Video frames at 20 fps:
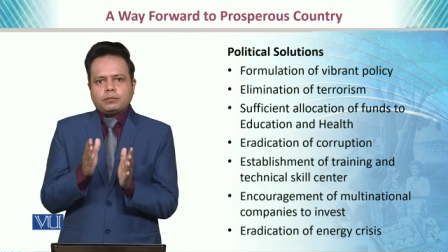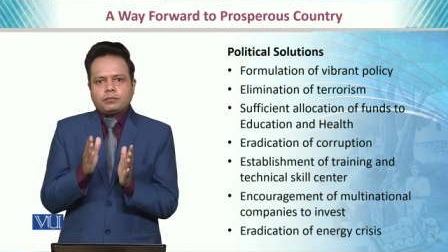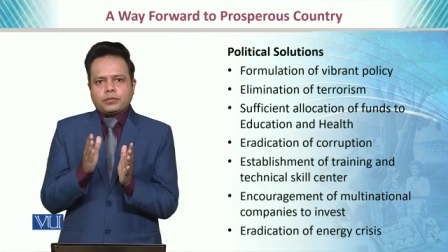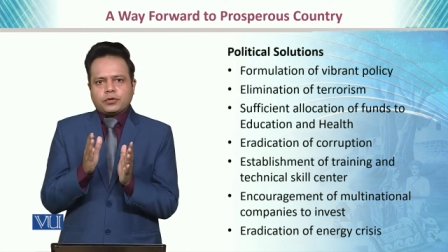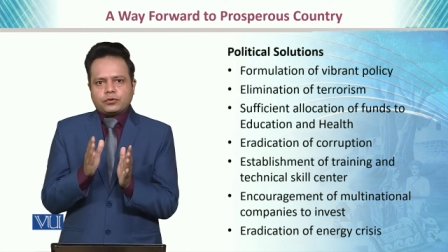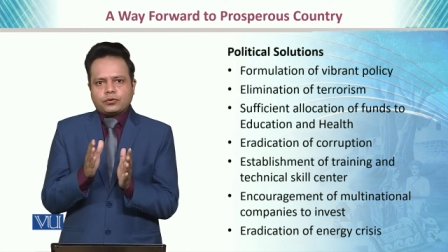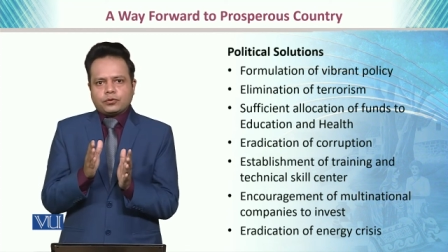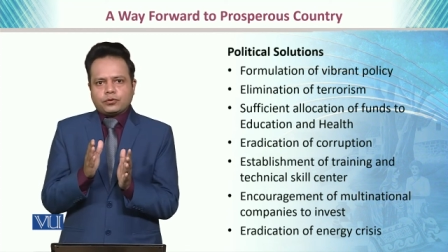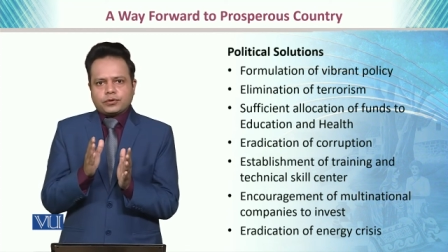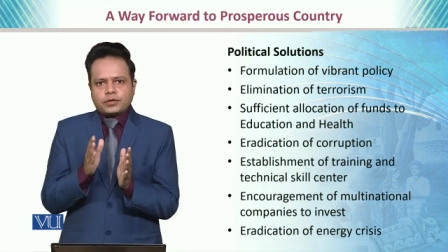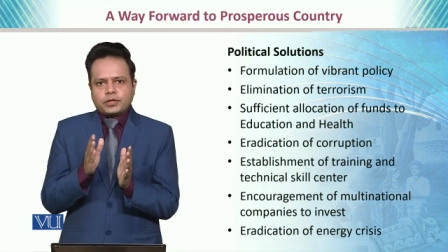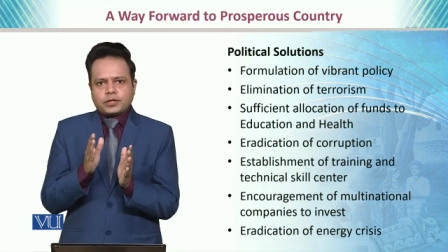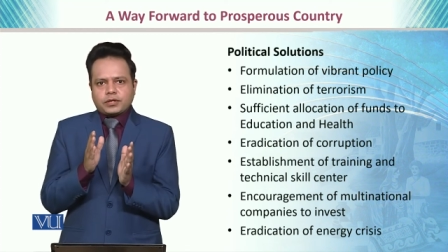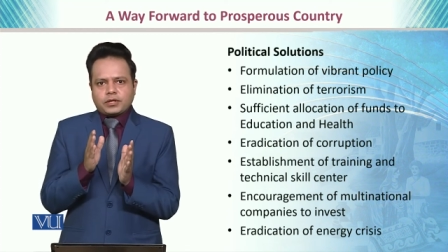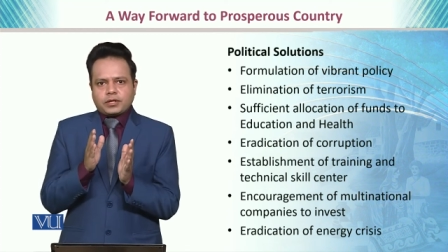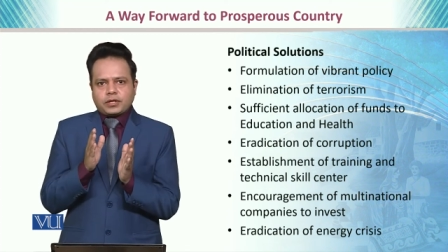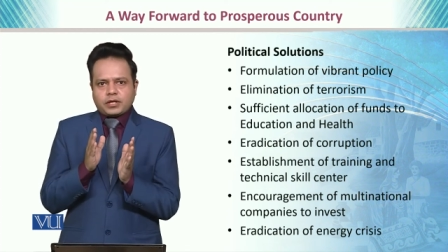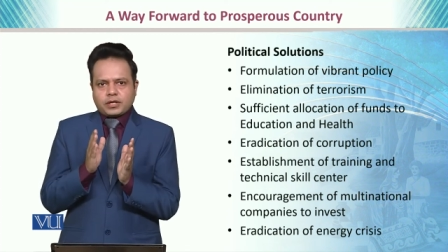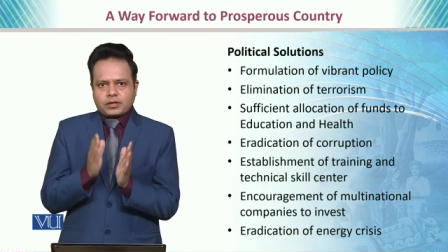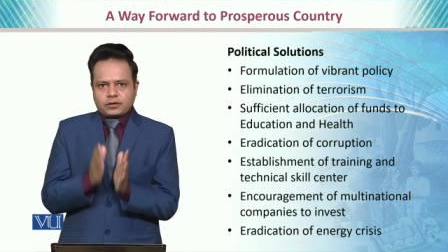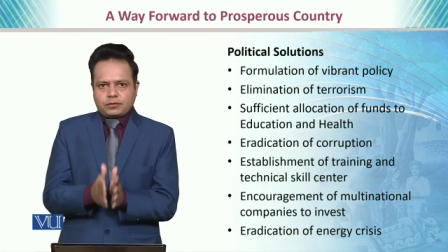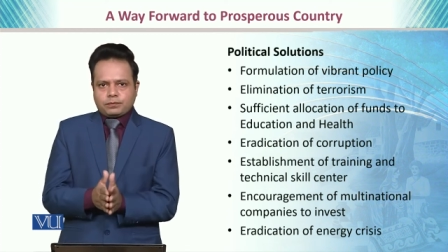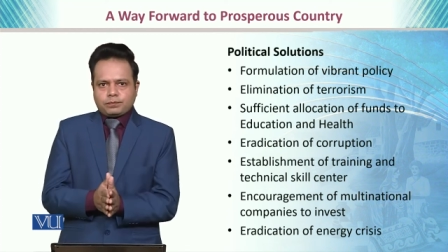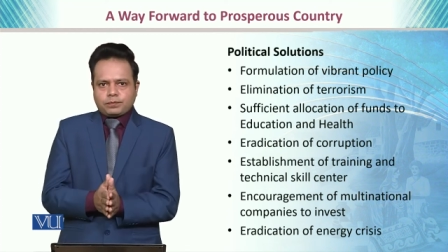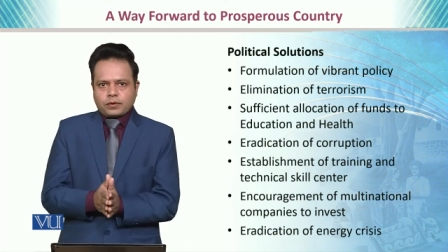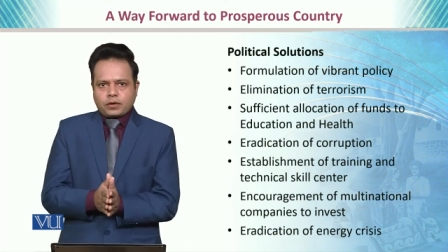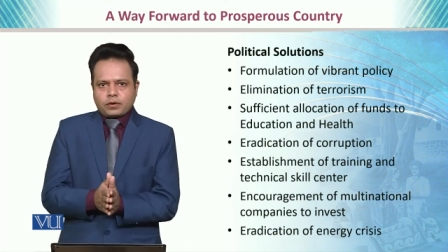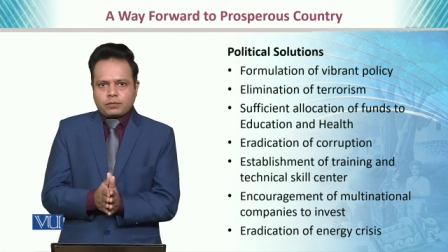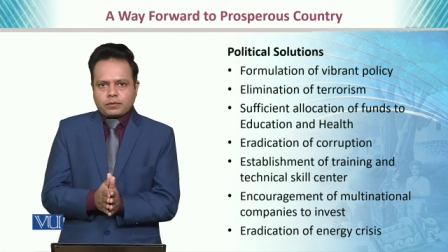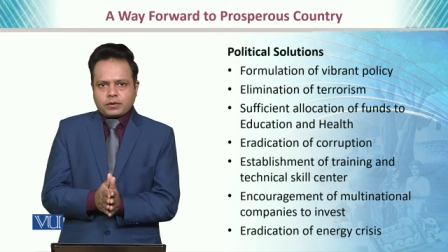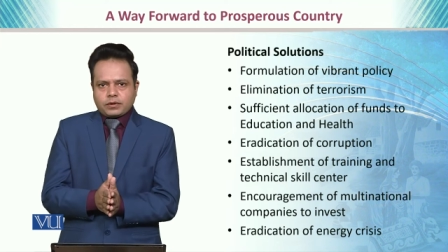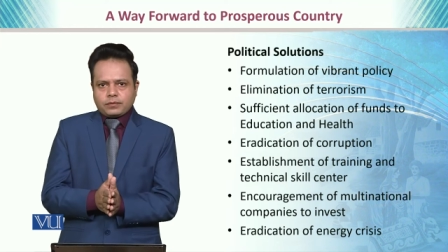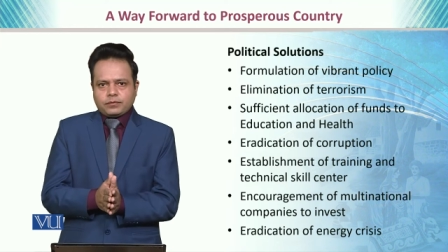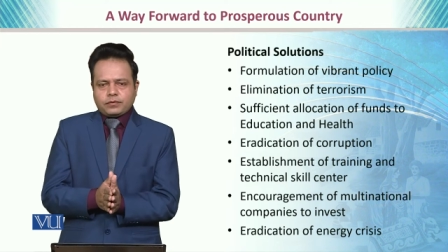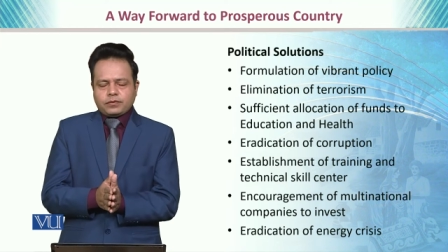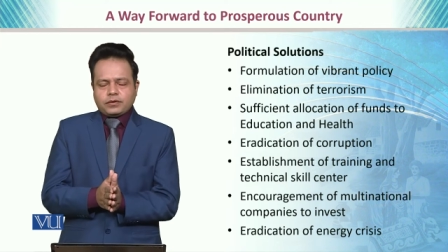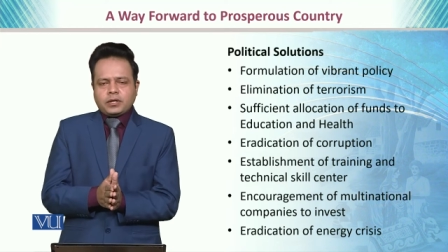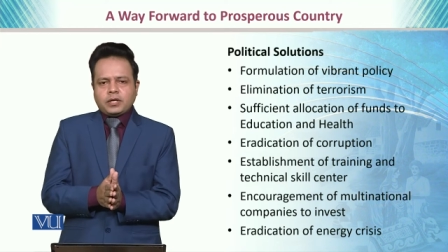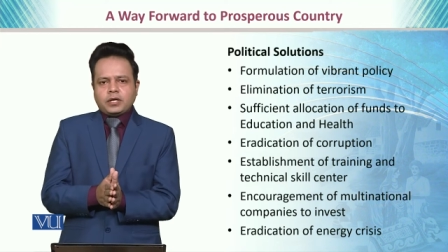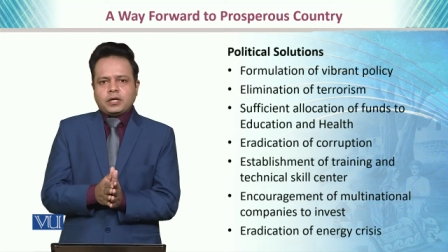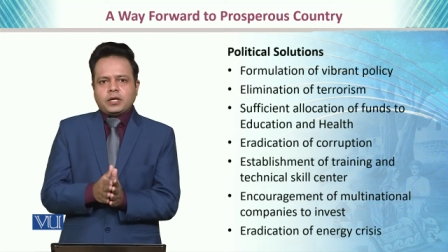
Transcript: producing the other problems.